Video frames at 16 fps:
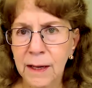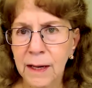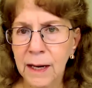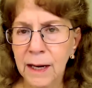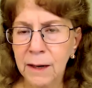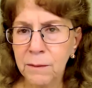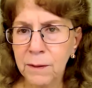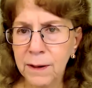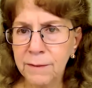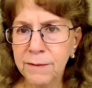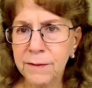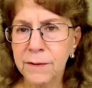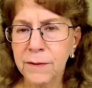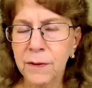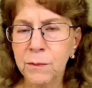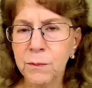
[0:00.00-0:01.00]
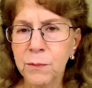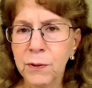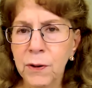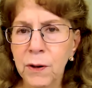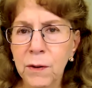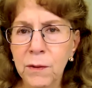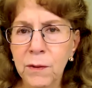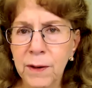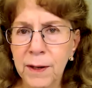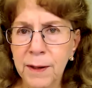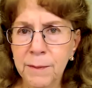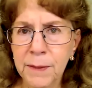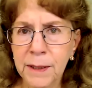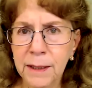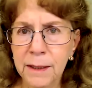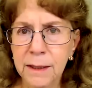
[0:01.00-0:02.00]
However, the
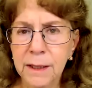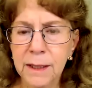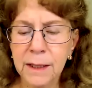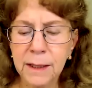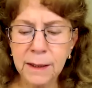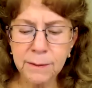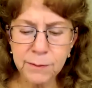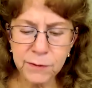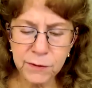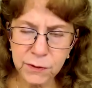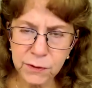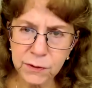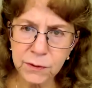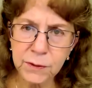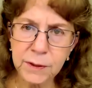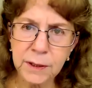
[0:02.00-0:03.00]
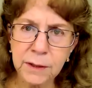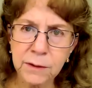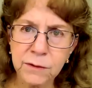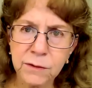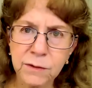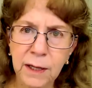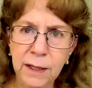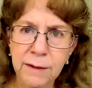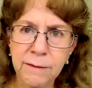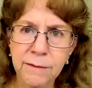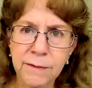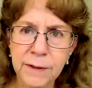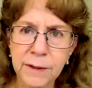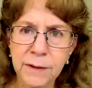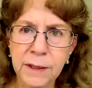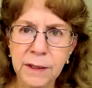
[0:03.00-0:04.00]
programming keeps you inside a
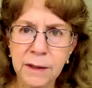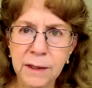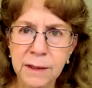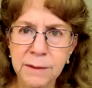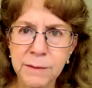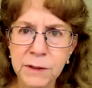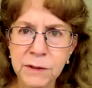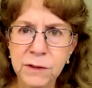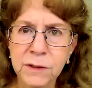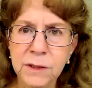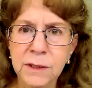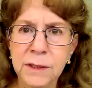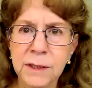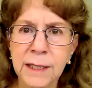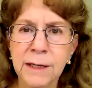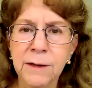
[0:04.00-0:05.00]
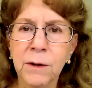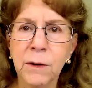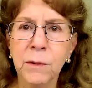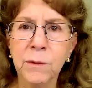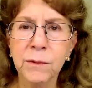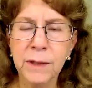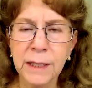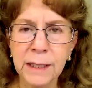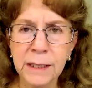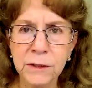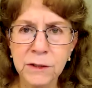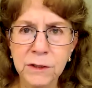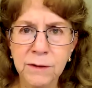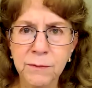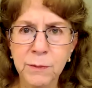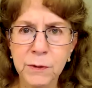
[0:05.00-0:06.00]
very limited and narrow
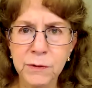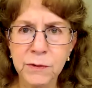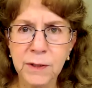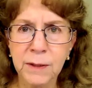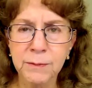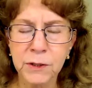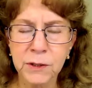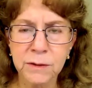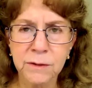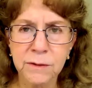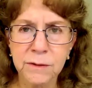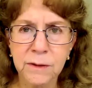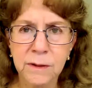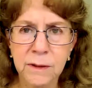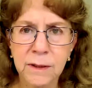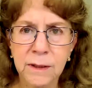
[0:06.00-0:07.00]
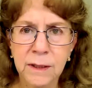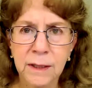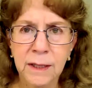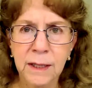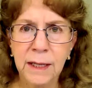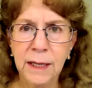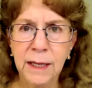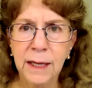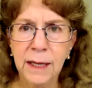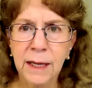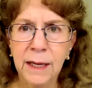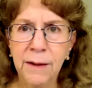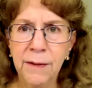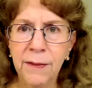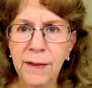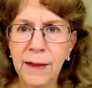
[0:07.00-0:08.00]
range of perceptions.
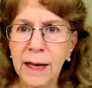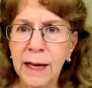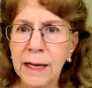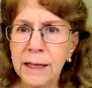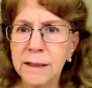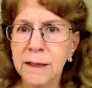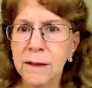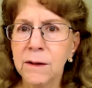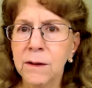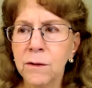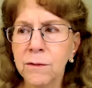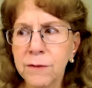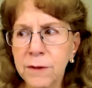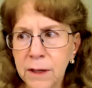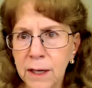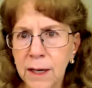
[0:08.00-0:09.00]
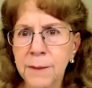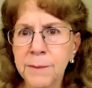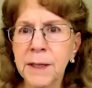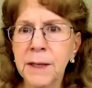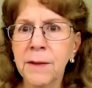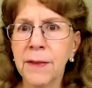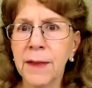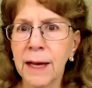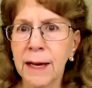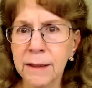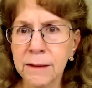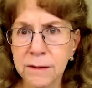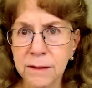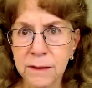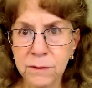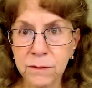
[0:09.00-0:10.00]
And that overcoming
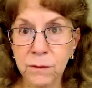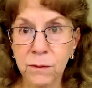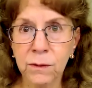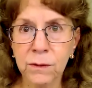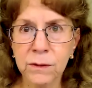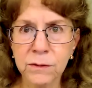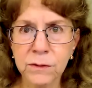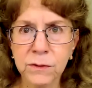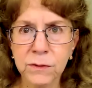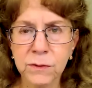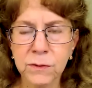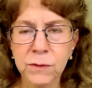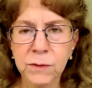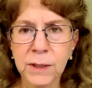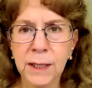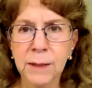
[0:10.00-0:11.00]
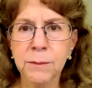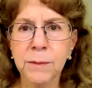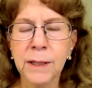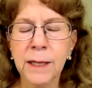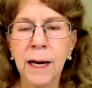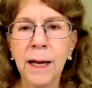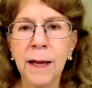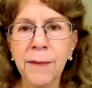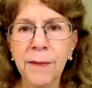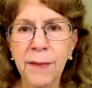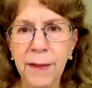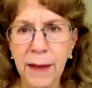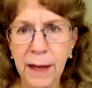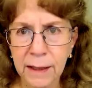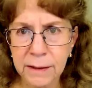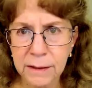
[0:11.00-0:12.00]
that in order to get beyond
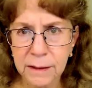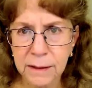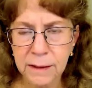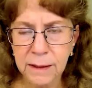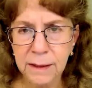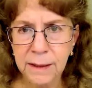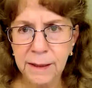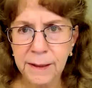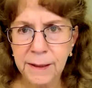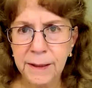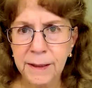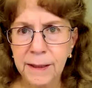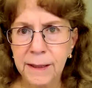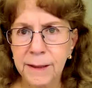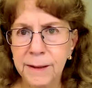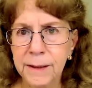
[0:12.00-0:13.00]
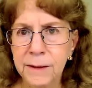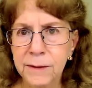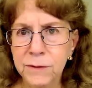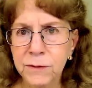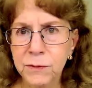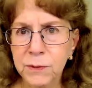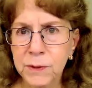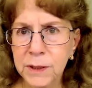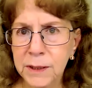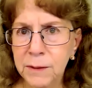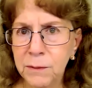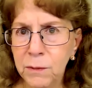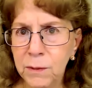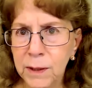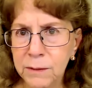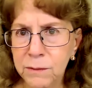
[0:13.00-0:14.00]
that is really
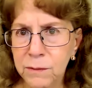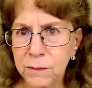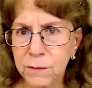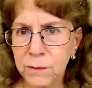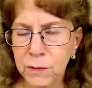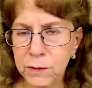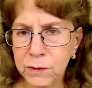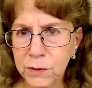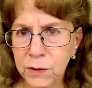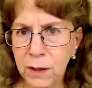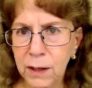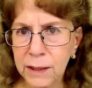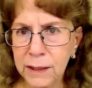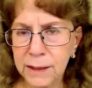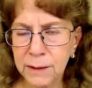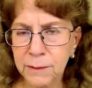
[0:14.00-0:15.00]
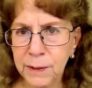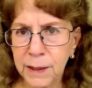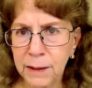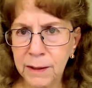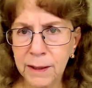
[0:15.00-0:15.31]
what we're talking about.